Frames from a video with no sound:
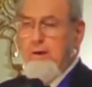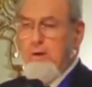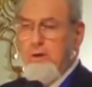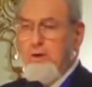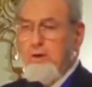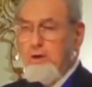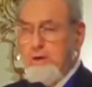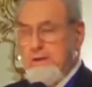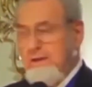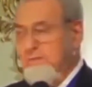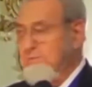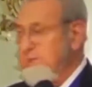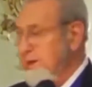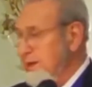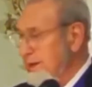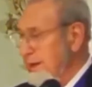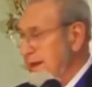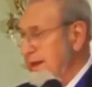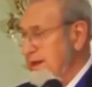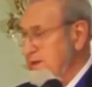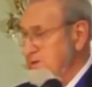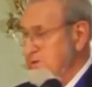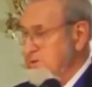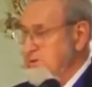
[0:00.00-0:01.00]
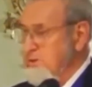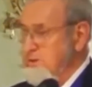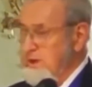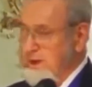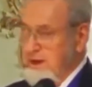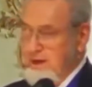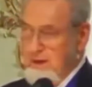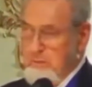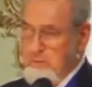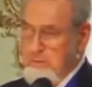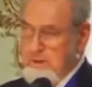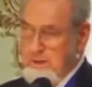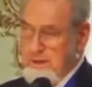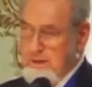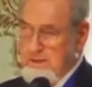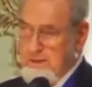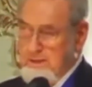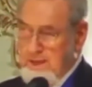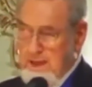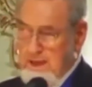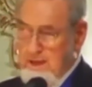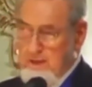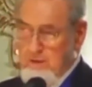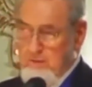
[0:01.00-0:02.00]
good evening, ladies and gentlemen, and
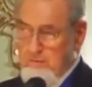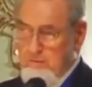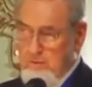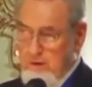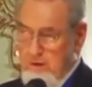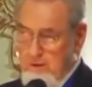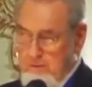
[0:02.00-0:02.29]
thank you very